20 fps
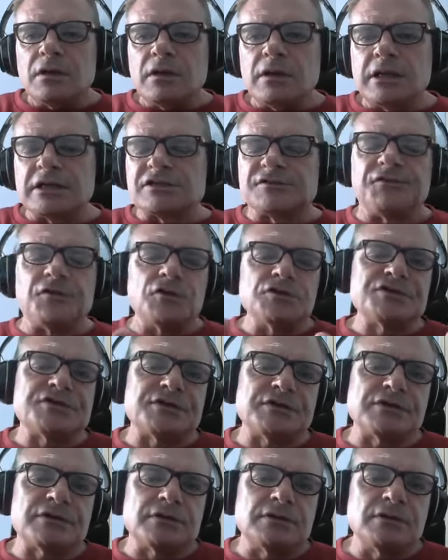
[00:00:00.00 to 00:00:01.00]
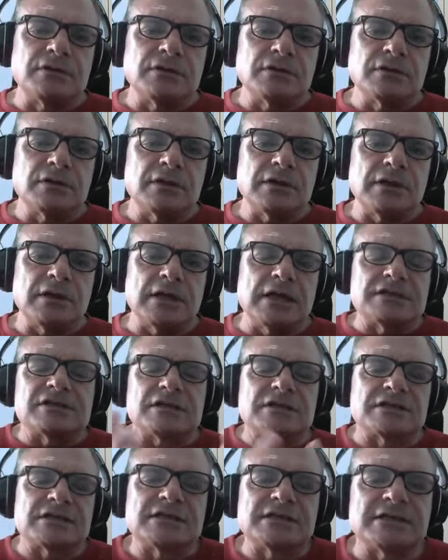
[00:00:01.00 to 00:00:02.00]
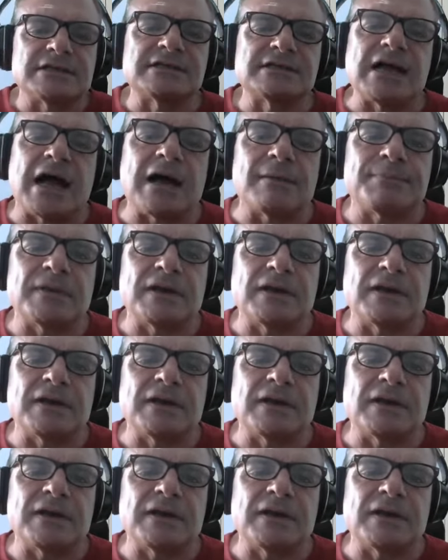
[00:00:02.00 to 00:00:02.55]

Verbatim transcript: it's full circle. It doesn't stop